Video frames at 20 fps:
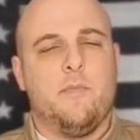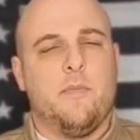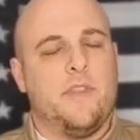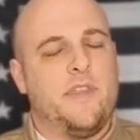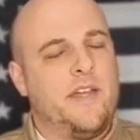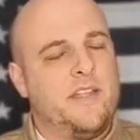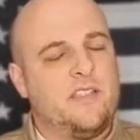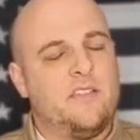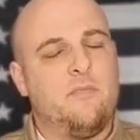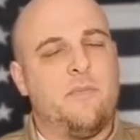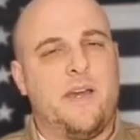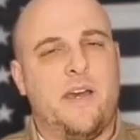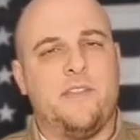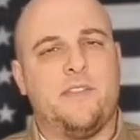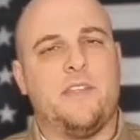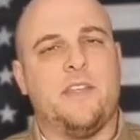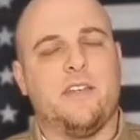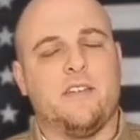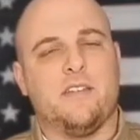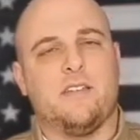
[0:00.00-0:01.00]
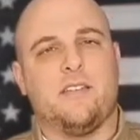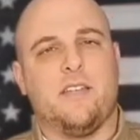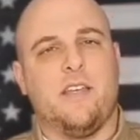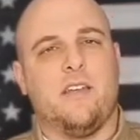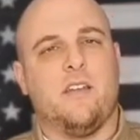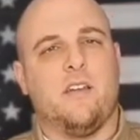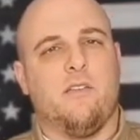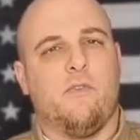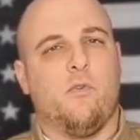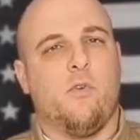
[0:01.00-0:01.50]
But that's about the
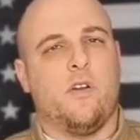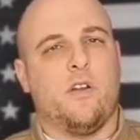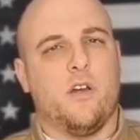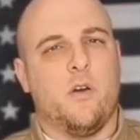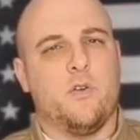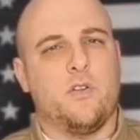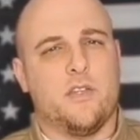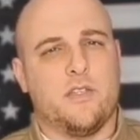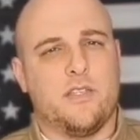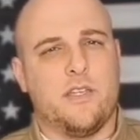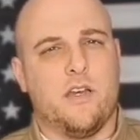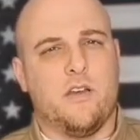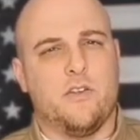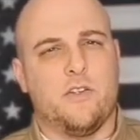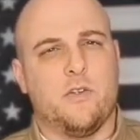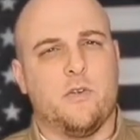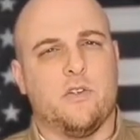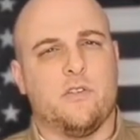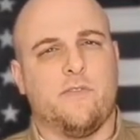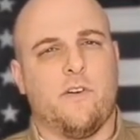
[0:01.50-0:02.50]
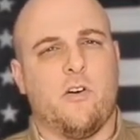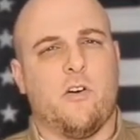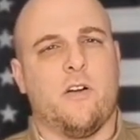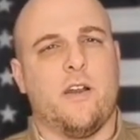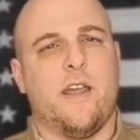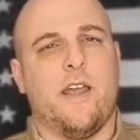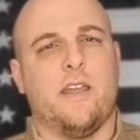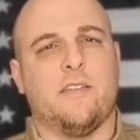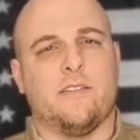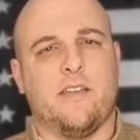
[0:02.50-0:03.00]
extent of what OSHA tells you as
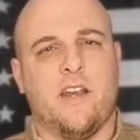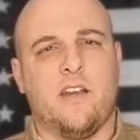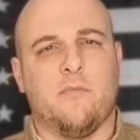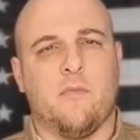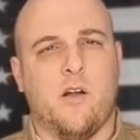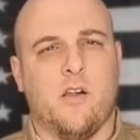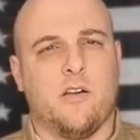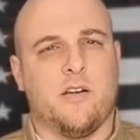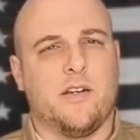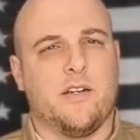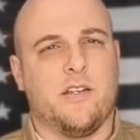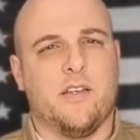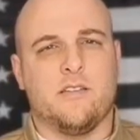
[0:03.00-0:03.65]
far as air monitoring.